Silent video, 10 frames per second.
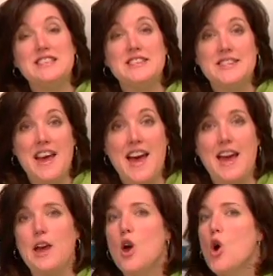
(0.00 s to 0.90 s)
and
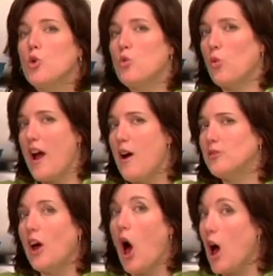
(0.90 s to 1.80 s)
say
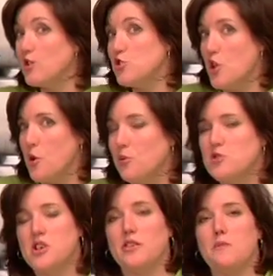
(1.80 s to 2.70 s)
ground ancho
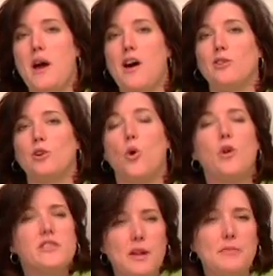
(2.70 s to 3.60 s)
chili powder
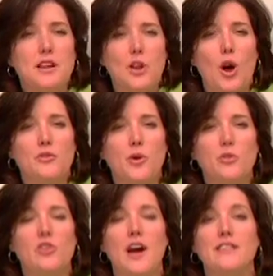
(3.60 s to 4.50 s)
or something along
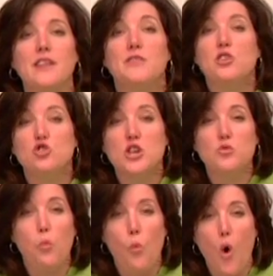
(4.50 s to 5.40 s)
those lines if it's
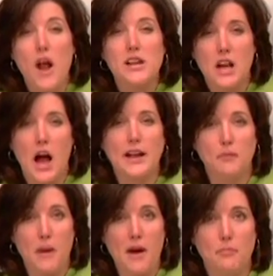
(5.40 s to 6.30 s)
just one kind
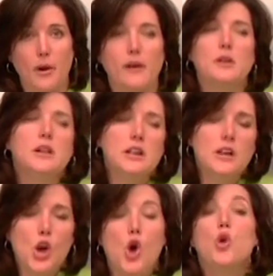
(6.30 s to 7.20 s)
of pepper.
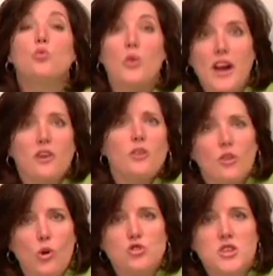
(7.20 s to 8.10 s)
Regular
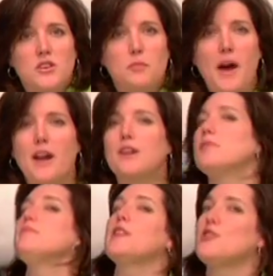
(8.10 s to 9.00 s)
old chili
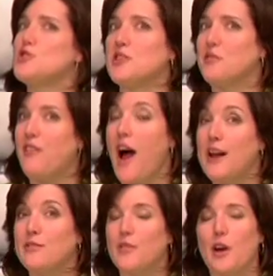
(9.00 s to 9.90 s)
powder, that's just
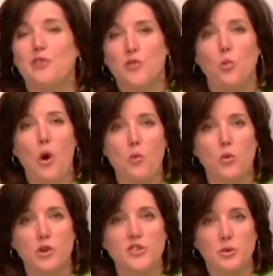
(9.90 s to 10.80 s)
fine for us for what
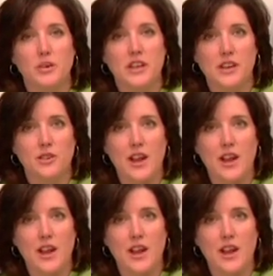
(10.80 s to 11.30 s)
we're doing here